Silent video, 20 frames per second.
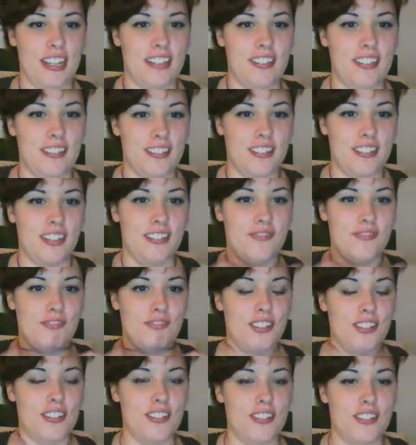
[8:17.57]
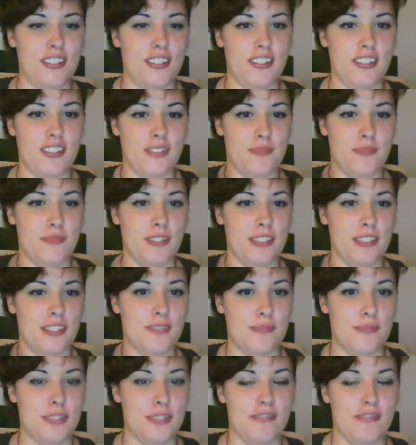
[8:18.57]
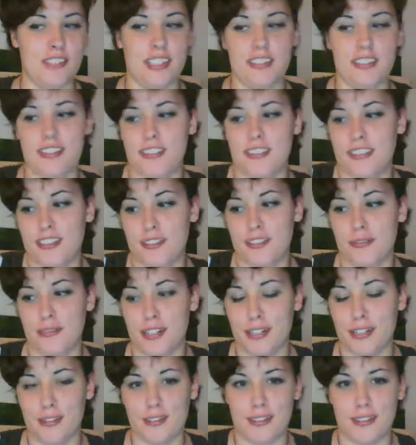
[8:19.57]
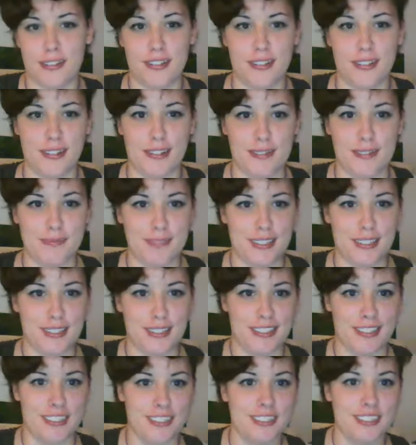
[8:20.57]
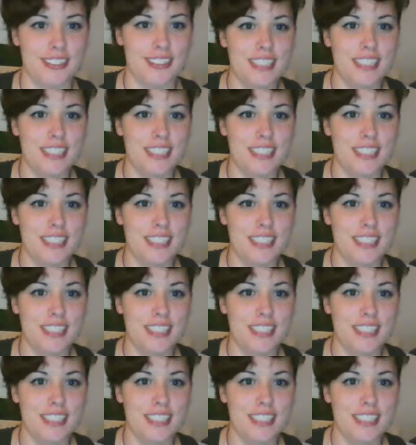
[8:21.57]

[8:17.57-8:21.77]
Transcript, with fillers: it's a comfy shirt and I'm wearing it with my vest I wear all the time. It's not,